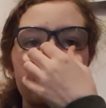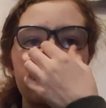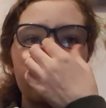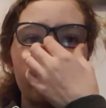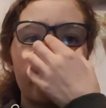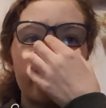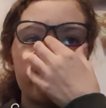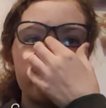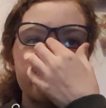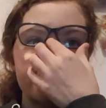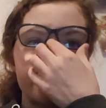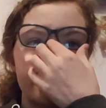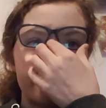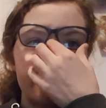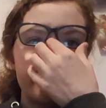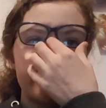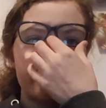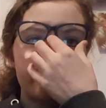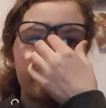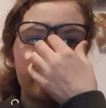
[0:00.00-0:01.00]
Daughters
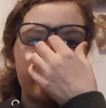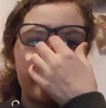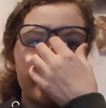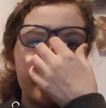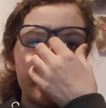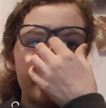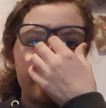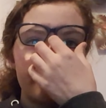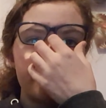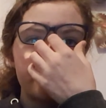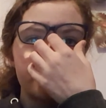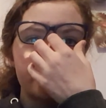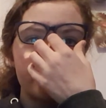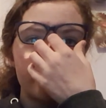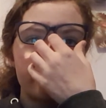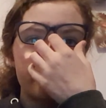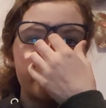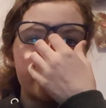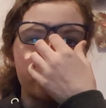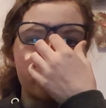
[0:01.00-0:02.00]
Mary Laura Carrie, who
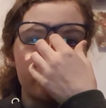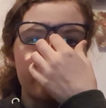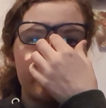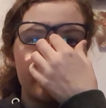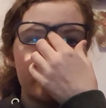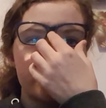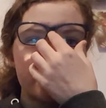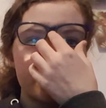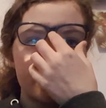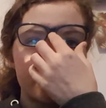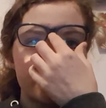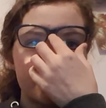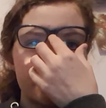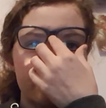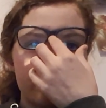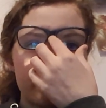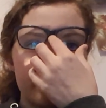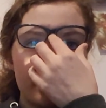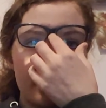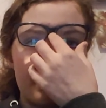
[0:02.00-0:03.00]
served central figures last in
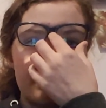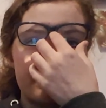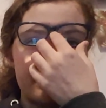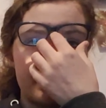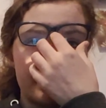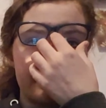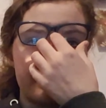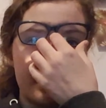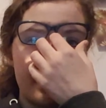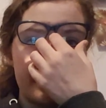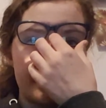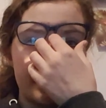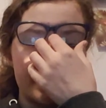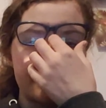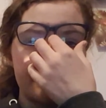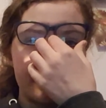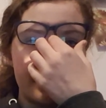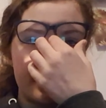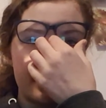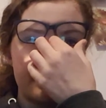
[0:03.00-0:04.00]
the Prairie However, They finally
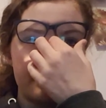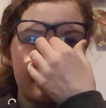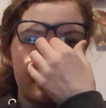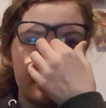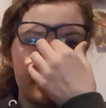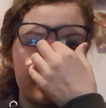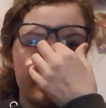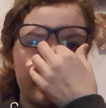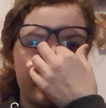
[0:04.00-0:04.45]
expanded birth